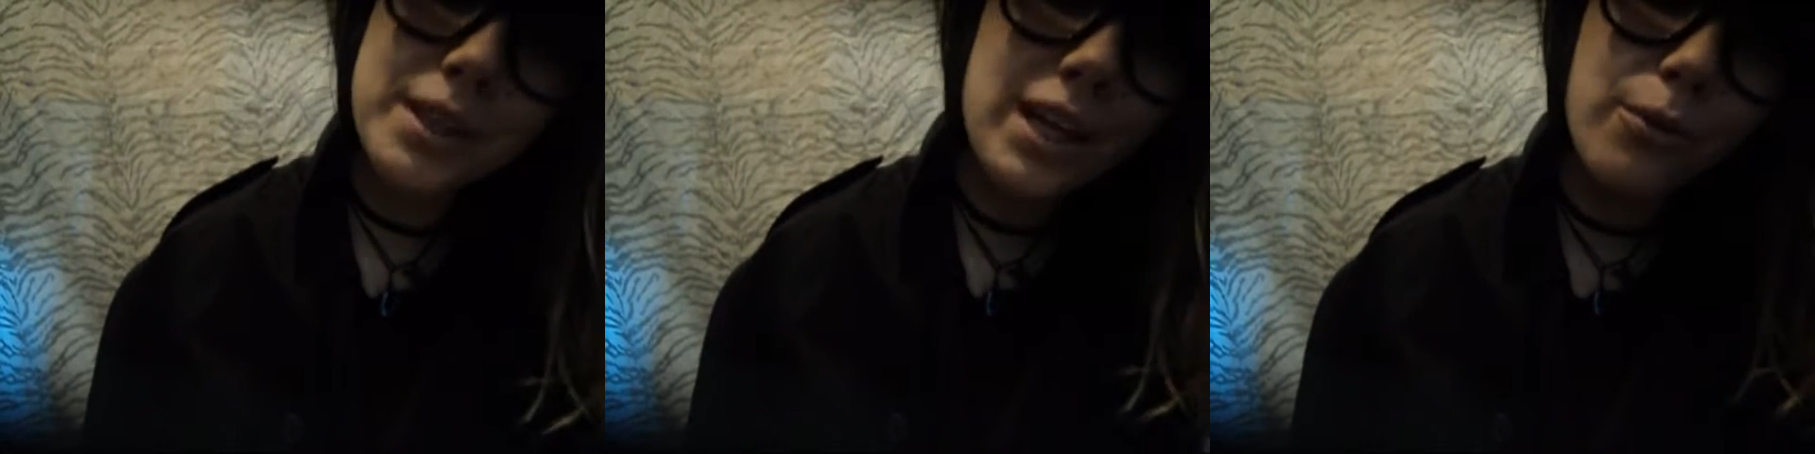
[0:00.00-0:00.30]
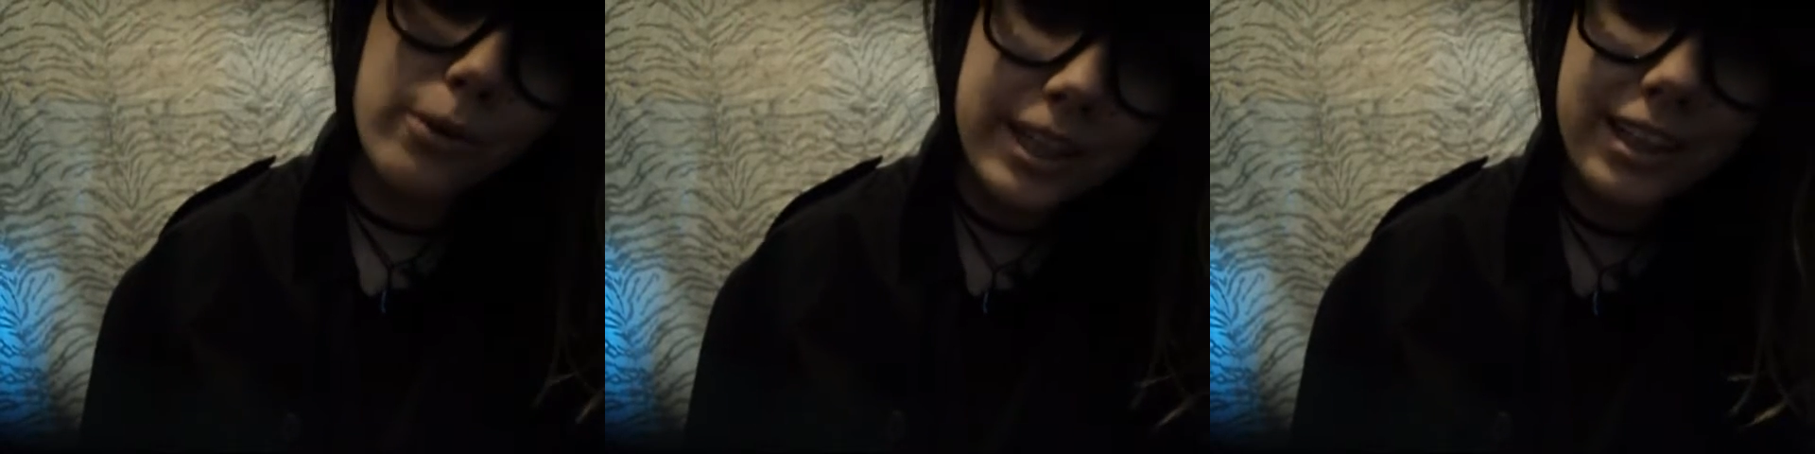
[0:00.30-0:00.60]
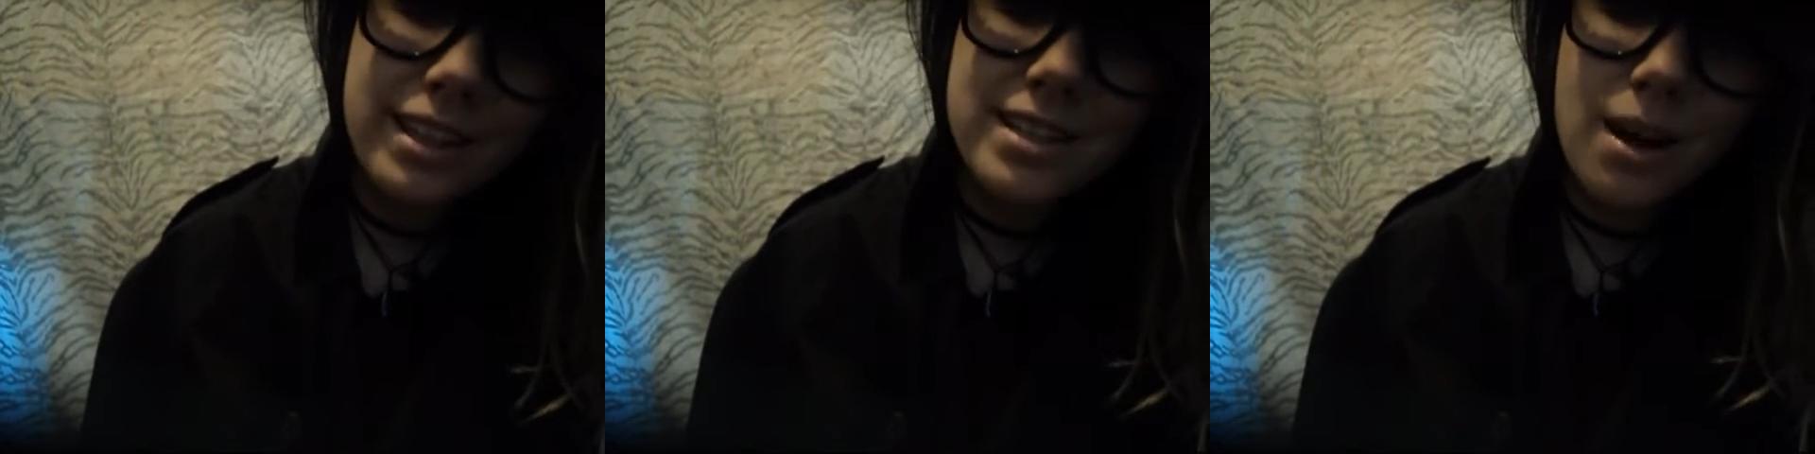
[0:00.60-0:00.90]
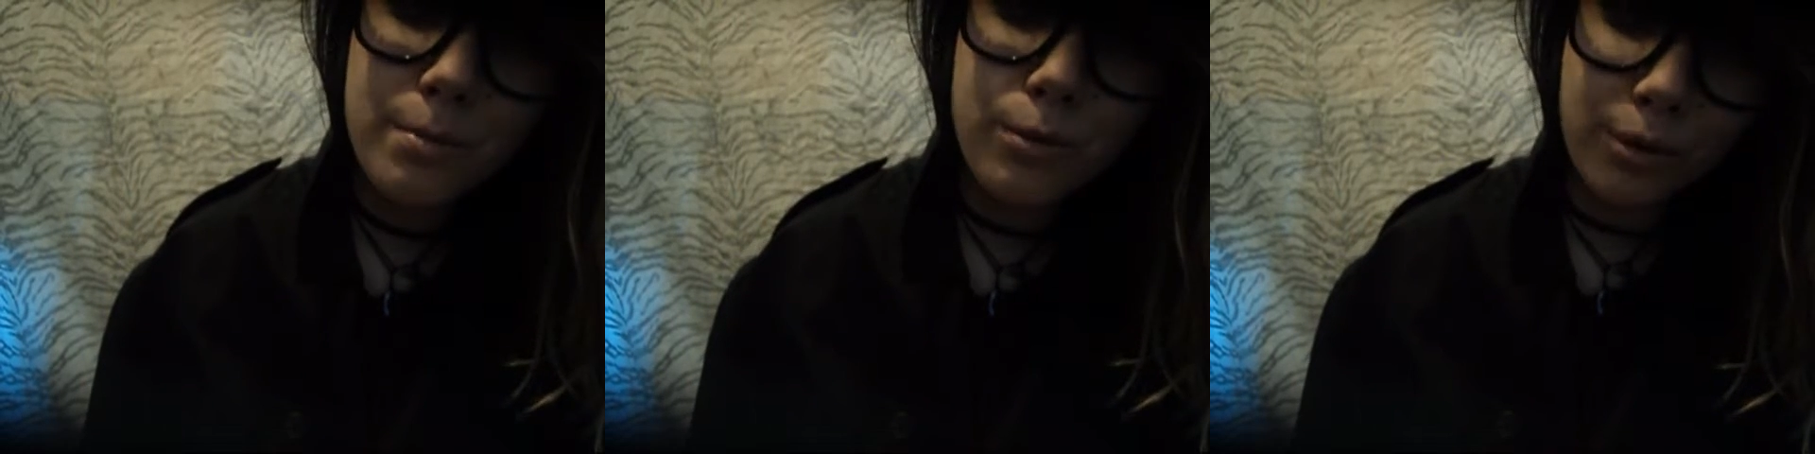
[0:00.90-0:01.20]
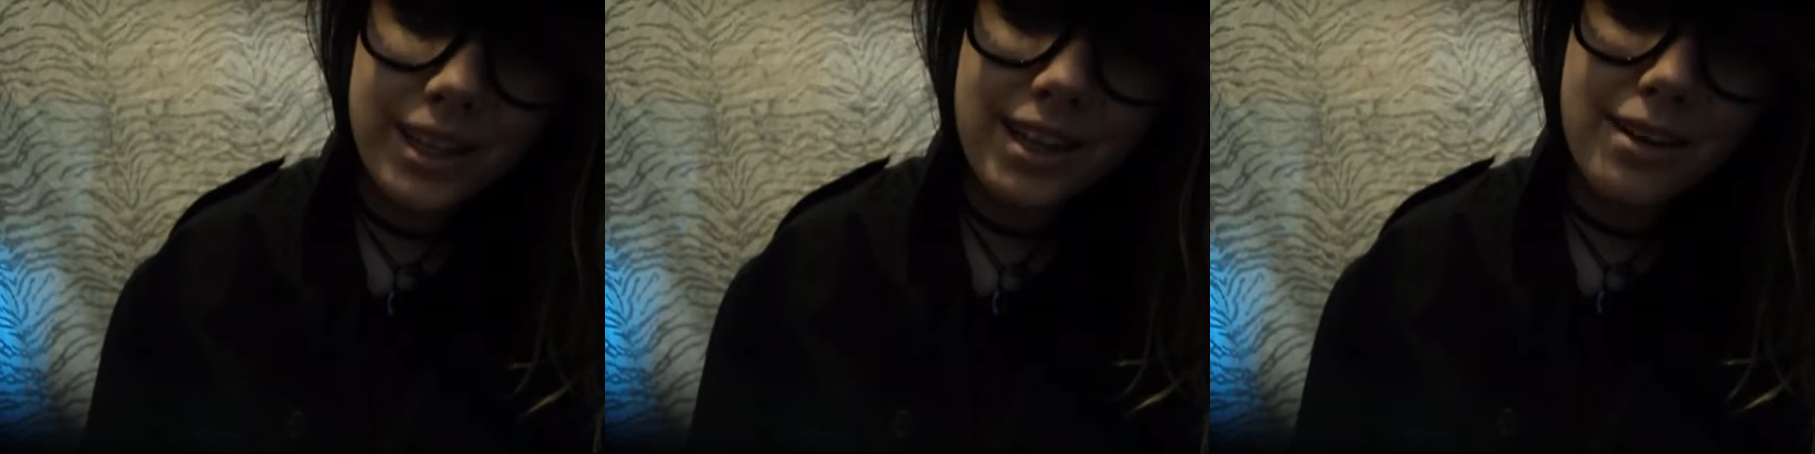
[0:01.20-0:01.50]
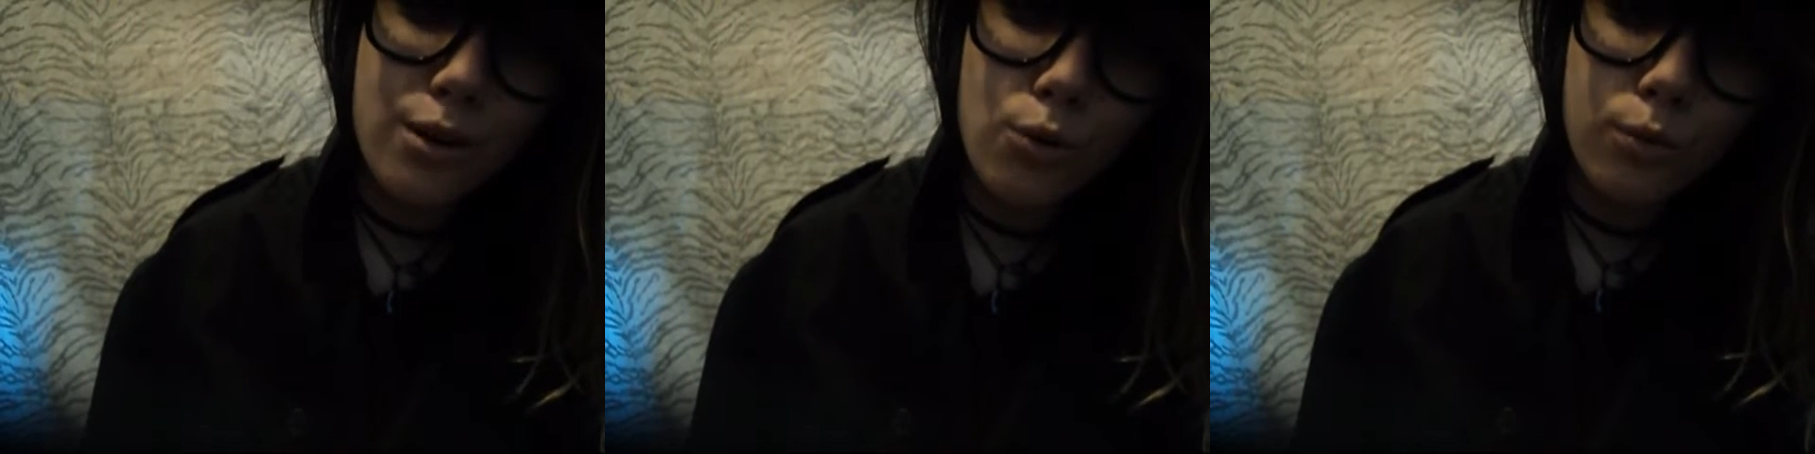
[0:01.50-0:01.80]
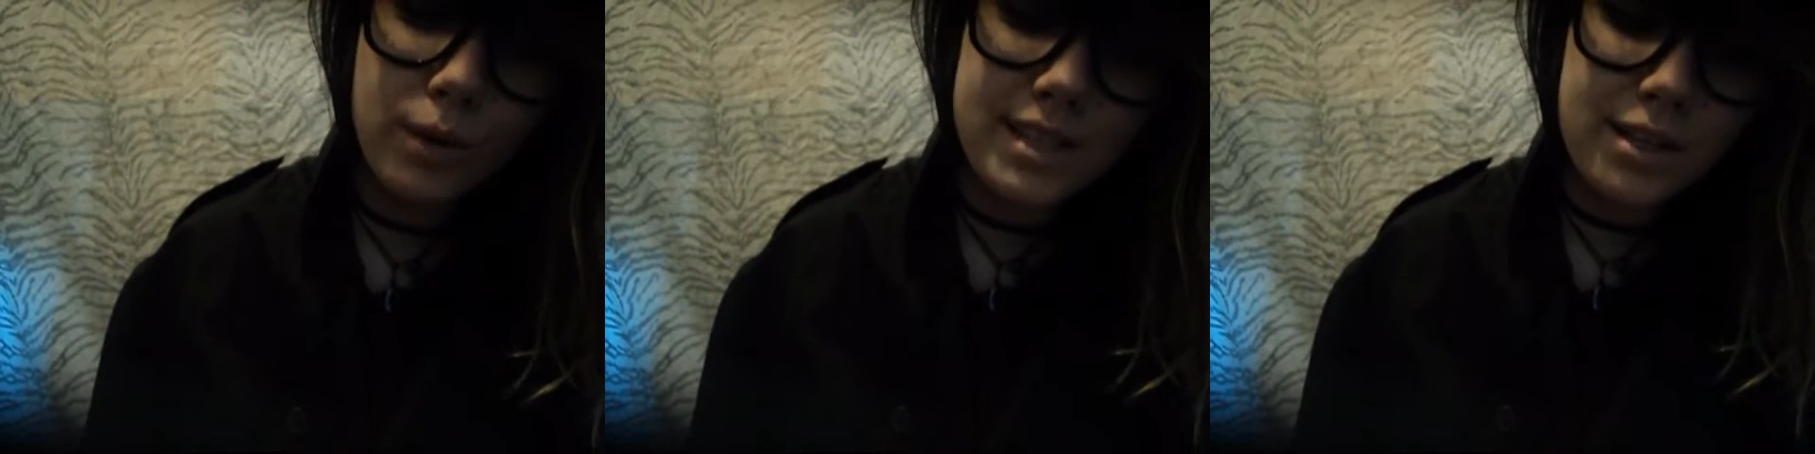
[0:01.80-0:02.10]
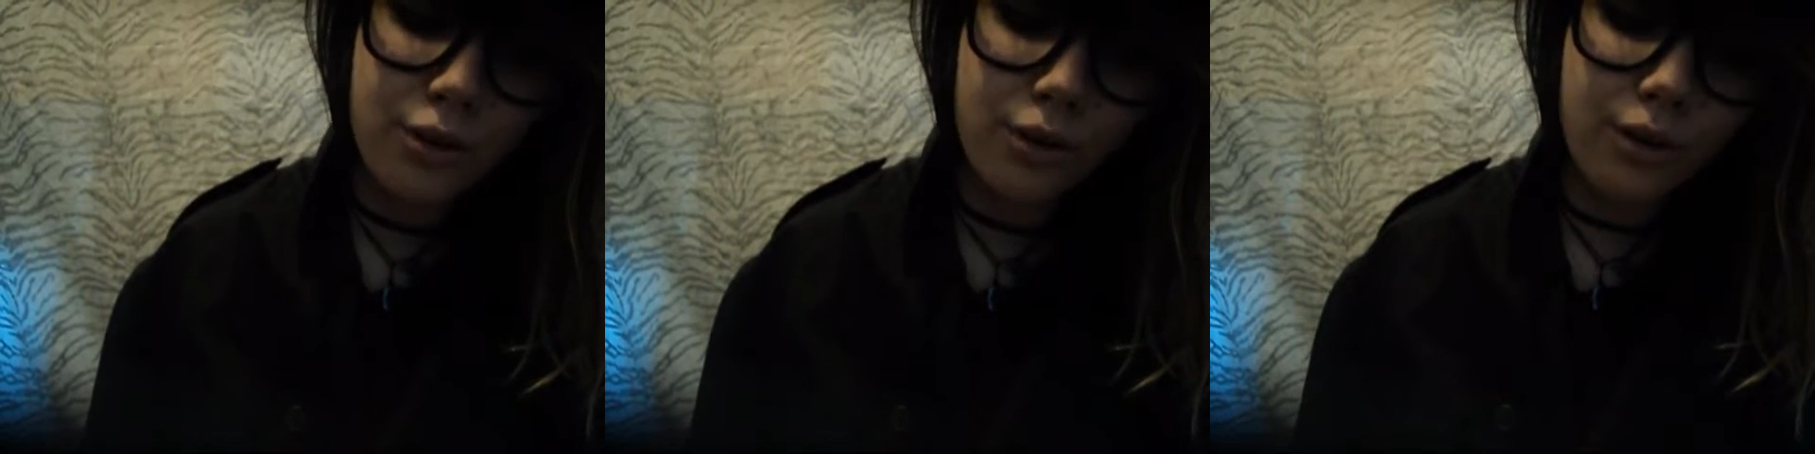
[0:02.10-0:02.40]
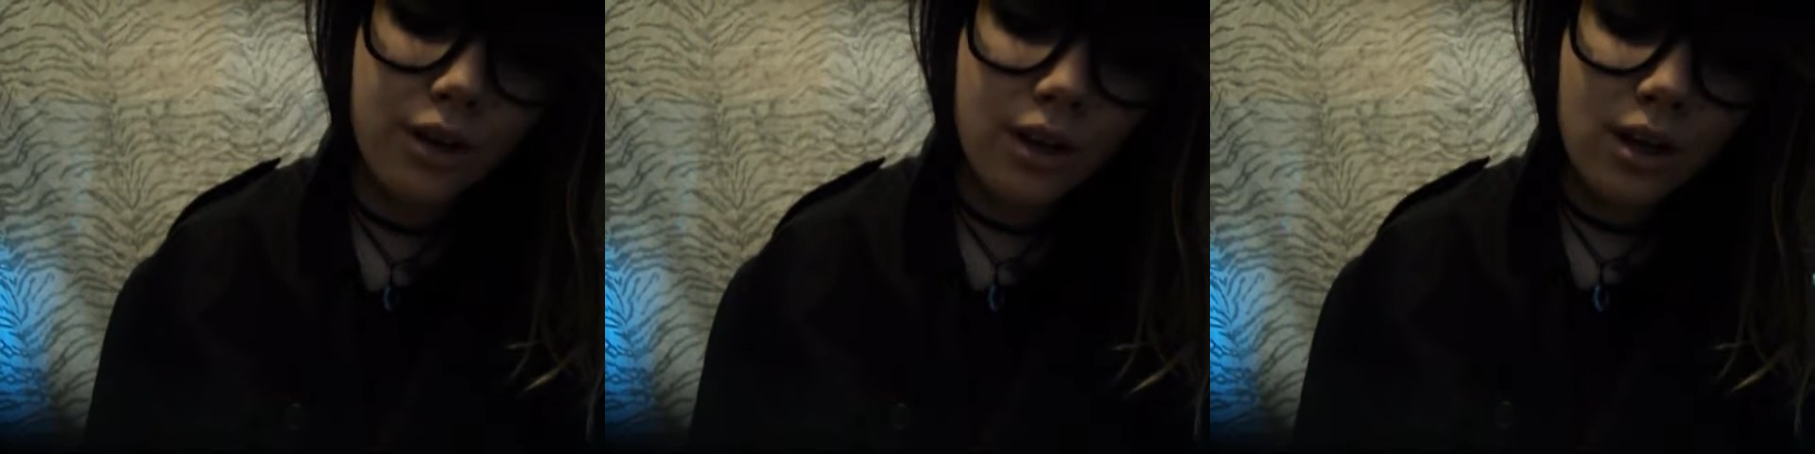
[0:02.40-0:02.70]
when they stop and read that note, it's either,